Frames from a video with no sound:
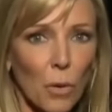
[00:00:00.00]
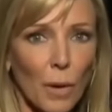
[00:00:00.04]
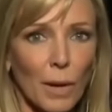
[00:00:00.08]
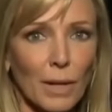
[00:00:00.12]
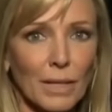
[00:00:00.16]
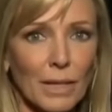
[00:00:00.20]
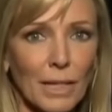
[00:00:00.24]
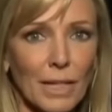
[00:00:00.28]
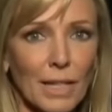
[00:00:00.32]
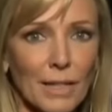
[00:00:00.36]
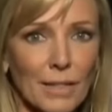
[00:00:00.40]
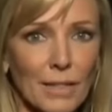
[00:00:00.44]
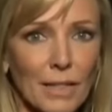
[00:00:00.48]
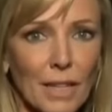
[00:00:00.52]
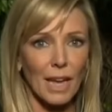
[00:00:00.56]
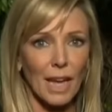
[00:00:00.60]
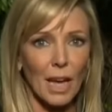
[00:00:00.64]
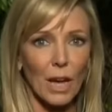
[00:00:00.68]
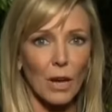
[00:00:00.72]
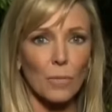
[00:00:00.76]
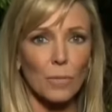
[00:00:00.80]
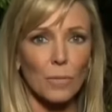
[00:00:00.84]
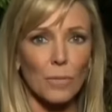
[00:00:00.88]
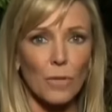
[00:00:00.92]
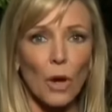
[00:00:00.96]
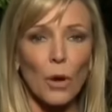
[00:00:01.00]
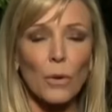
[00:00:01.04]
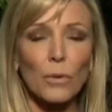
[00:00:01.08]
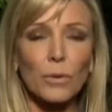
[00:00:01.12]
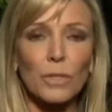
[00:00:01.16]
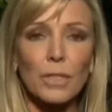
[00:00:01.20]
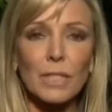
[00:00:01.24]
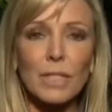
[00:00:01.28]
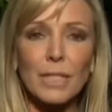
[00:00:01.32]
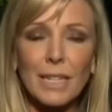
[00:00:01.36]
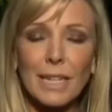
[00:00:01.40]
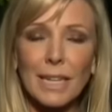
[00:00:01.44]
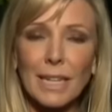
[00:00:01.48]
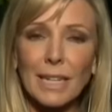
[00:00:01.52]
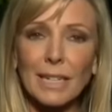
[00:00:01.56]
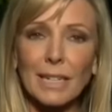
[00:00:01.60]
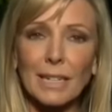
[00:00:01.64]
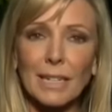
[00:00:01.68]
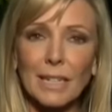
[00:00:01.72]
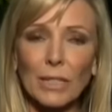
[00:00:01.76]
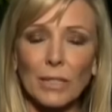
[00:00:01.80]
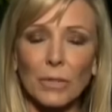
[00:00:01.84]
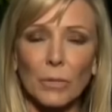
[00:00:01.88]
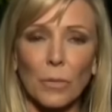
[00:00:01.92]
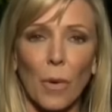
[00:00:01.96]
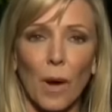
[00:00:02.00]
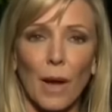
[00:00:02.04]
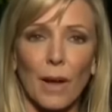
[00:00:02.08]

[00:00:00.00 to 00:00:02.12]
quickly to help those in need in these